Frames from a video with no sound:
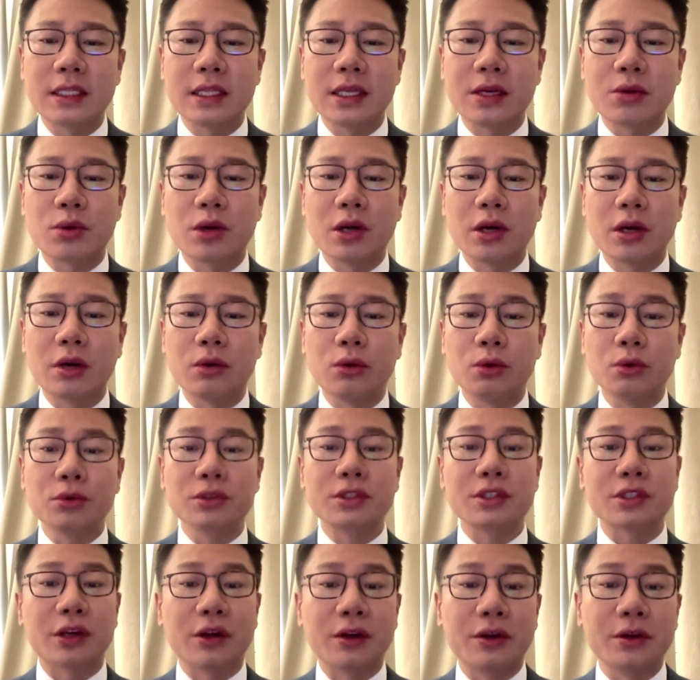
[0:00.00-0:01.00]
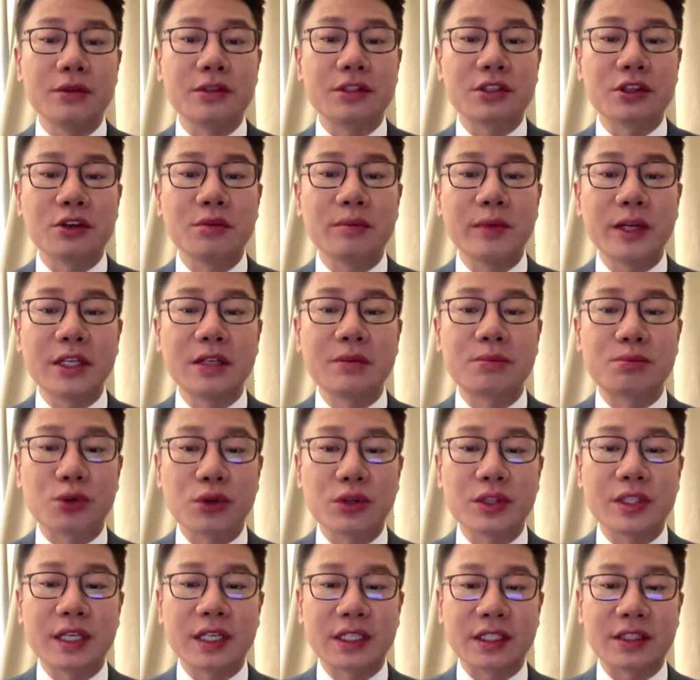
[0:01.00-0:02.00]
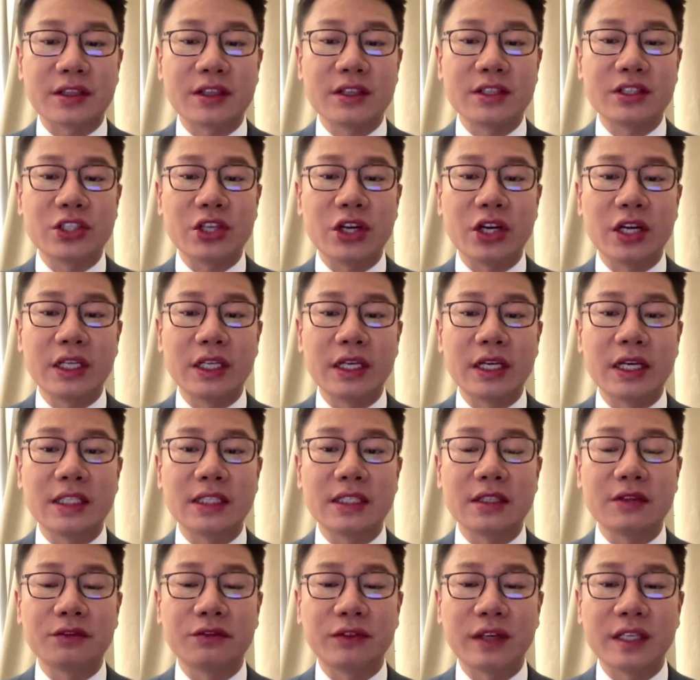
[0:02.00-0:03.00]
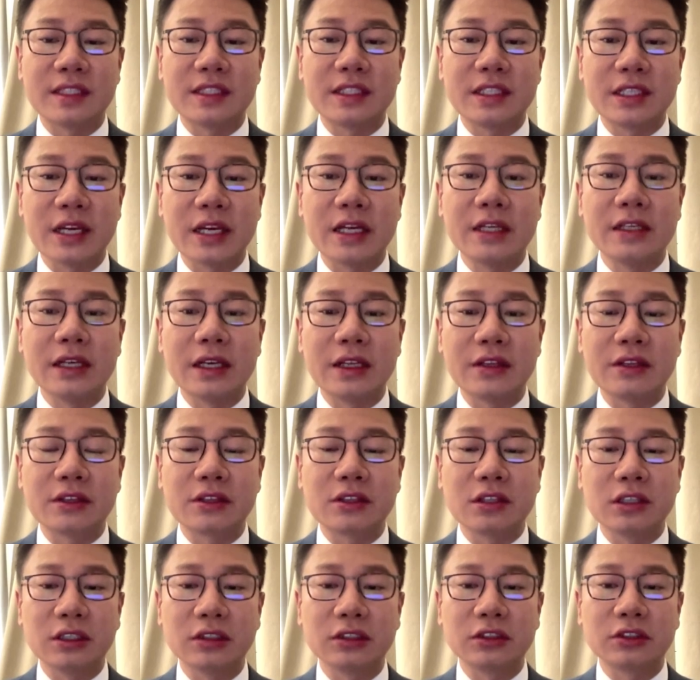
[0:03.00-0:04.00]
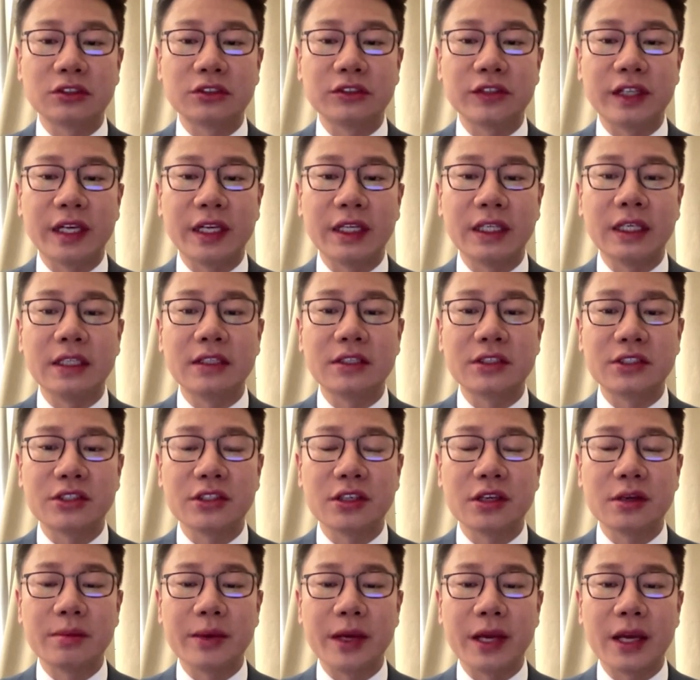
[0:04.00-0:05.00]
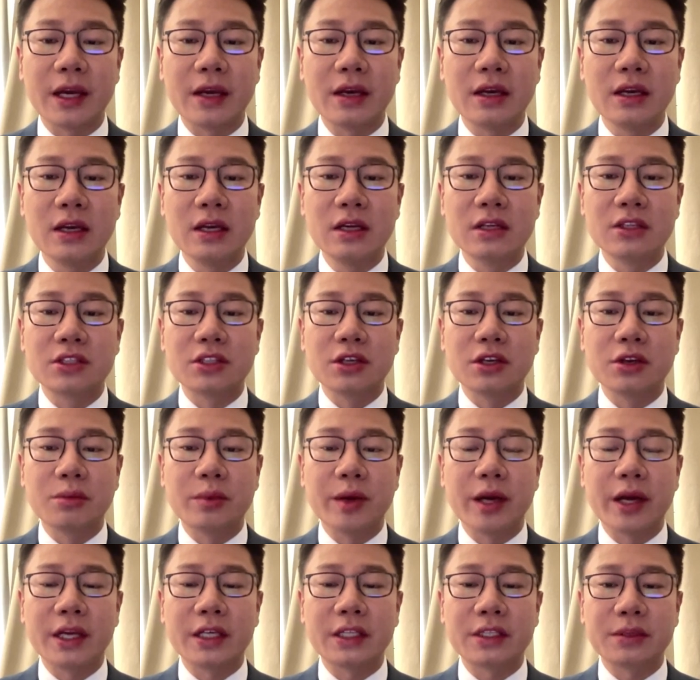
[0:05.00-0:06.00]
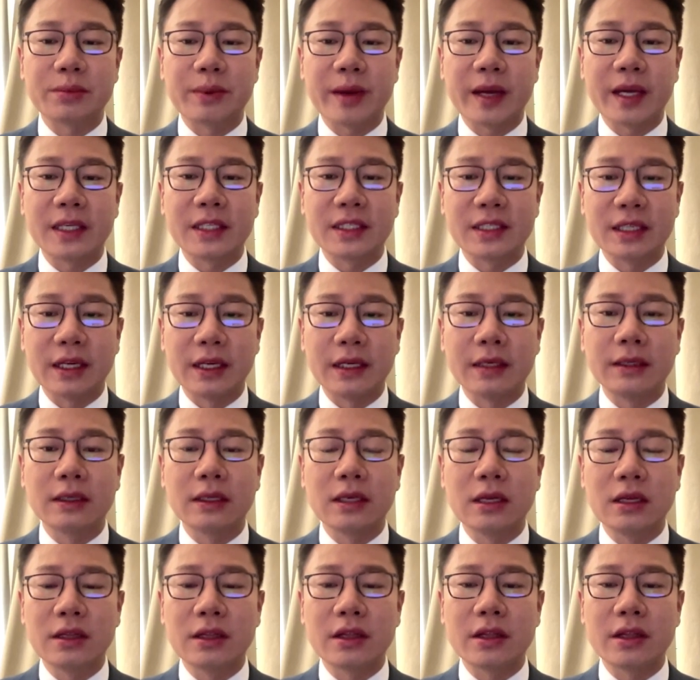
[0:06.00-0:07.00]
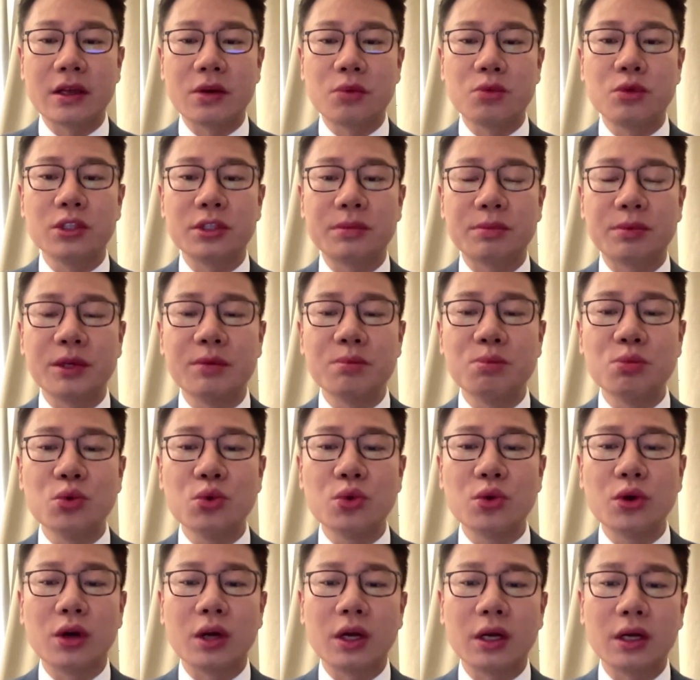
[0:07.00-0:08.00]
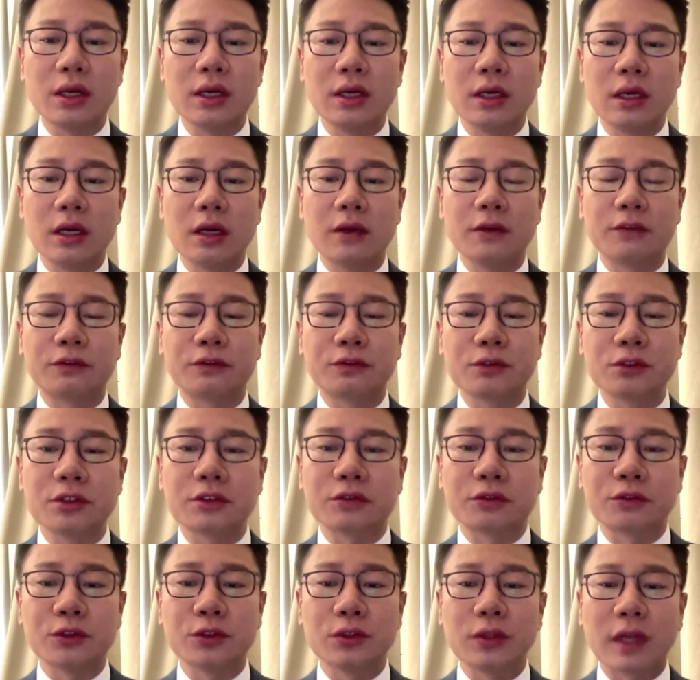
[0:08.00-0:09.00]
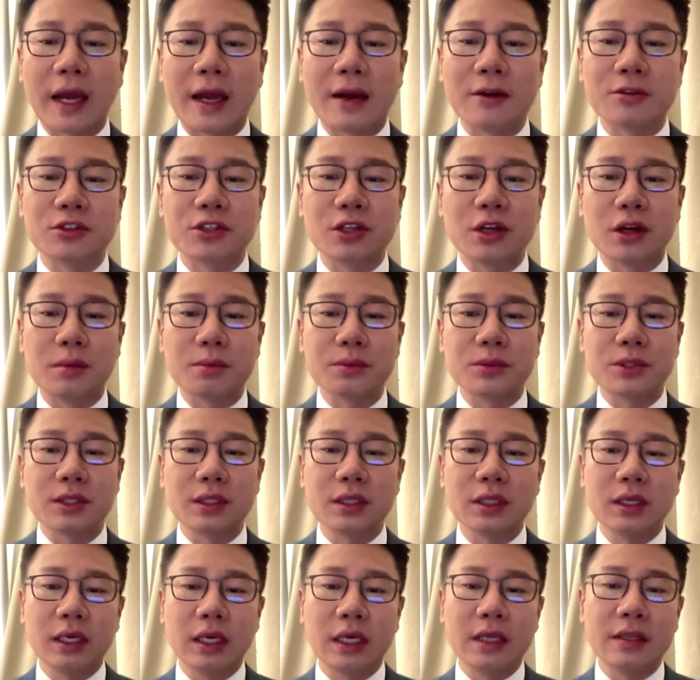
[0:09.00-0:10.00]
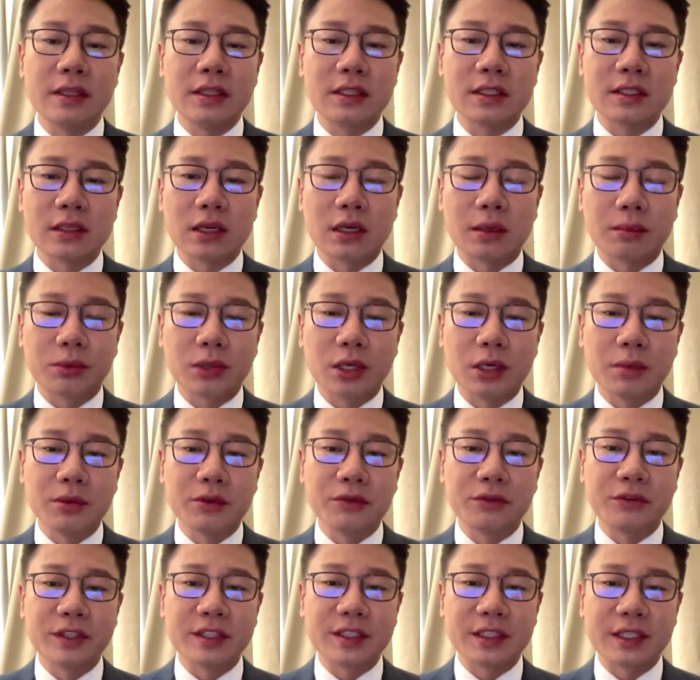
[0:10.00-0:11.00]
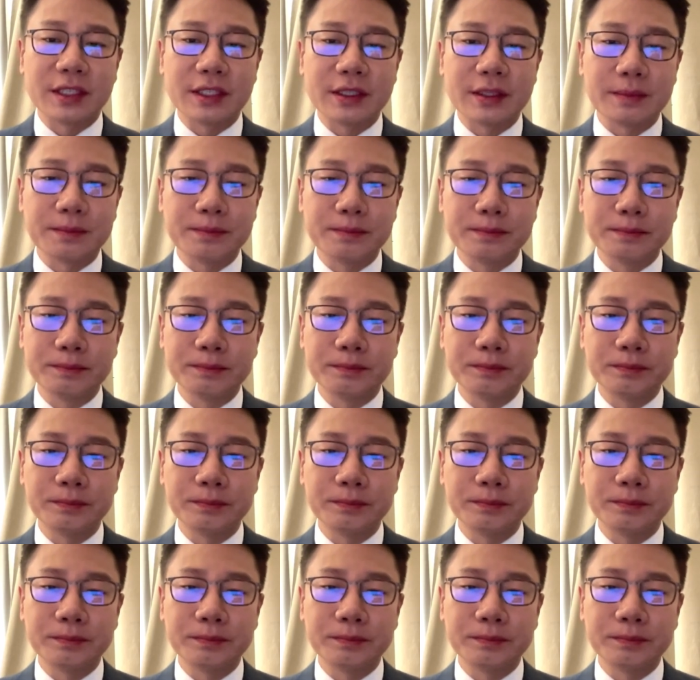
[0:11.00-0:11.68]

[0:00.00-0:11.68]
And there are also so many projects that China has invested in the country, in Serbia. So we're expecting that there would be more fruitful outcomes in this upcoming visit.